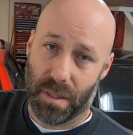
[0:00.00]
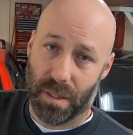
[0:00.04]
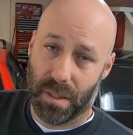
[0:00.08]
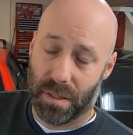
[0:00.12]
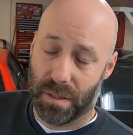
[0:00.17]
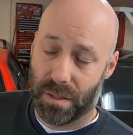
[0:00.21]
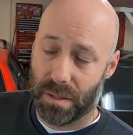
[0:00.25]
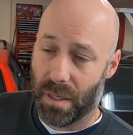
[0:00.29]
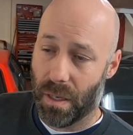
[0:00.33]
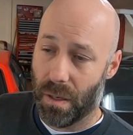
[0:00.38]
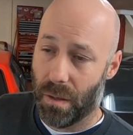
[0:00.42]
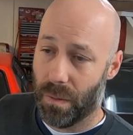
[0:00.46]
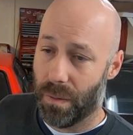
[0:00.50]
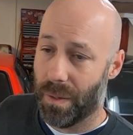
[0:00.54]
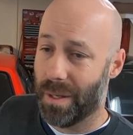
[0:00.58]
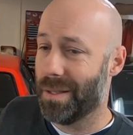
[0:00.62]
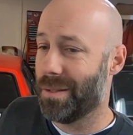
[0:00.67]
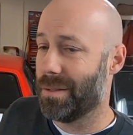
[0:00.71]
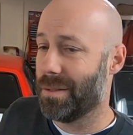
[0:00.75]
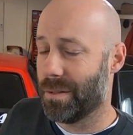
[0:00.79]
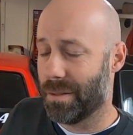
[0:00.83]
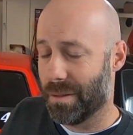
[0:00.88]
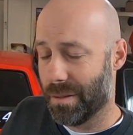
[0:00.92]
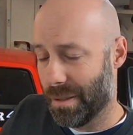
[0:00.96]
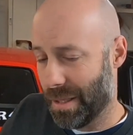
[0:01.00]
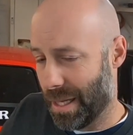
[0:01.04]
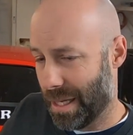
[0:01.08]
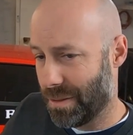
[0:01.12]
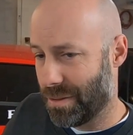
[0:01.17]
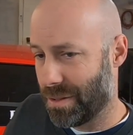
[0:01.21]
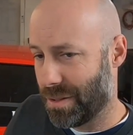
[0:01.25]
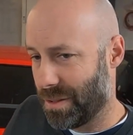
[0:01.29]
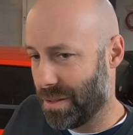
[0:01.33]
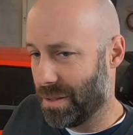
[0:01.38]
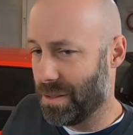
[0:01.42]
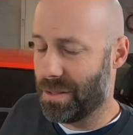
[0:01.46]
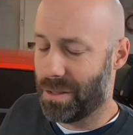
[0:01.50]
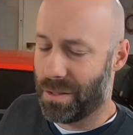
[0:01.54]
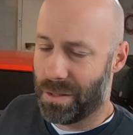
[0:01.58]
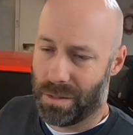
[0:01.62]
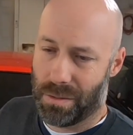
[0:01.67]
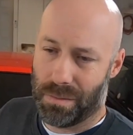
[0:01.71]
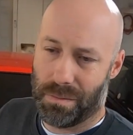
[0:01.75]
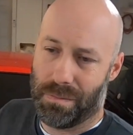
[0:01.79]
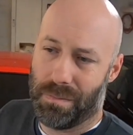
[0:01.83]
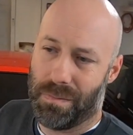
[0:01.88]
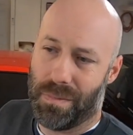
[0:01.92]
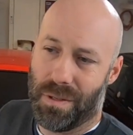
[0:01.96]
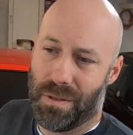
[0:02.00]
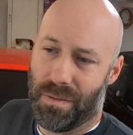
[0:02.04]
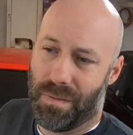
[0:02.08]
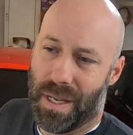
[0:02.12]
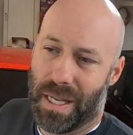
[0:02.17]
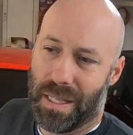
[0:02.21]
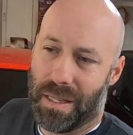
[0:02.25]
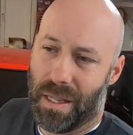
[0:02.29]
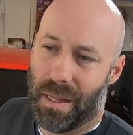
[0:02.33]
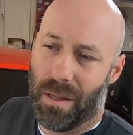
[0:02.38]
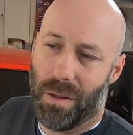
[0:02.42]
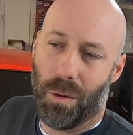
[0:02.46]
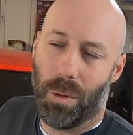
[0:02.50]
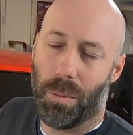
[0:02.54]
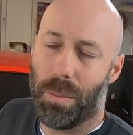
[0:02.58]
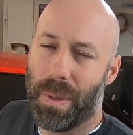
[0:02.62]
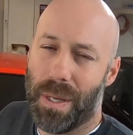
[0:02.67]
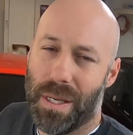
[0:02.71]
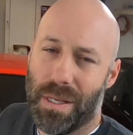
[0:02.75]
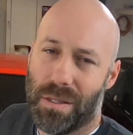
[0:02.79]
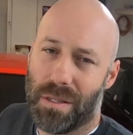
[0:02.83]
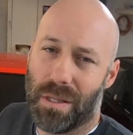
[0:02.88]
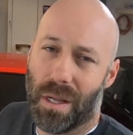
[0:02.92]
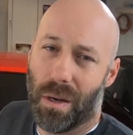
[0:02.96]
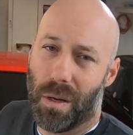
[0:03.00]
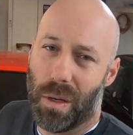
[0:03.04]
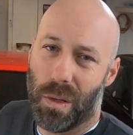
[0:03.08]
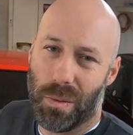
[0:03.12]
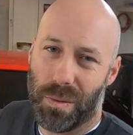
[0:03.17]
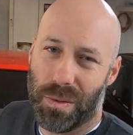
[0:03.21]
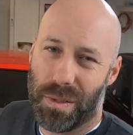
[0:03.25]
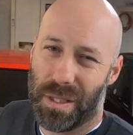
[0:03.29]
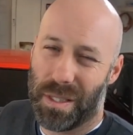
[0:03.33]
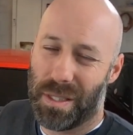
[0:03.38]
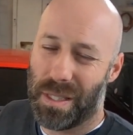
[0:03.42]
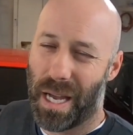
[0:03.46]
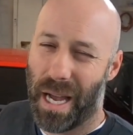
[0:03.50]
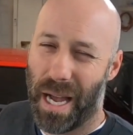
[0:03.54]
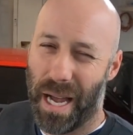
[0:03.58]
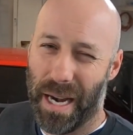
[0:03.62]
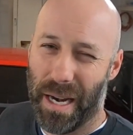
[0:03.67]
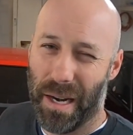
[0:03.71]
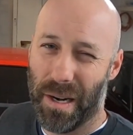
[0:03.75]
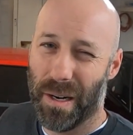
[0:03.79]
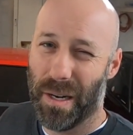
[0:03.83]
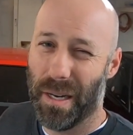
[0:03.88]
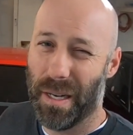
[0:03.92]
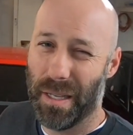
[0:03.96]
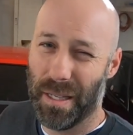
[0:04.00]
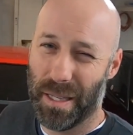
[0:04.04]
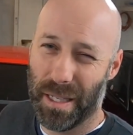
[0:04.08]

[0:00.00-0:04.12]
So that's just, you've got that little piece that holds the tire,